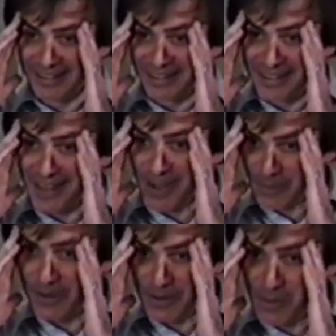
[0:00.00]
there
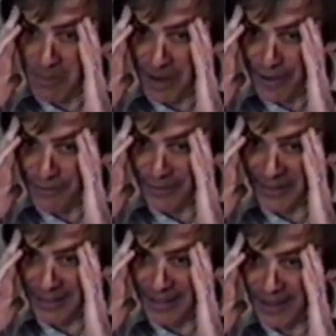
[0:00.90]
when you were
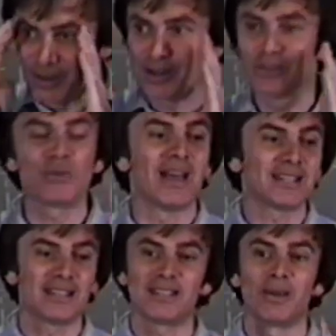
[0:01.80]
blindfolded. And you had to
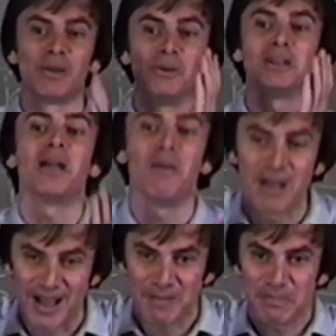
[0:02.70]
trust that somebody would come up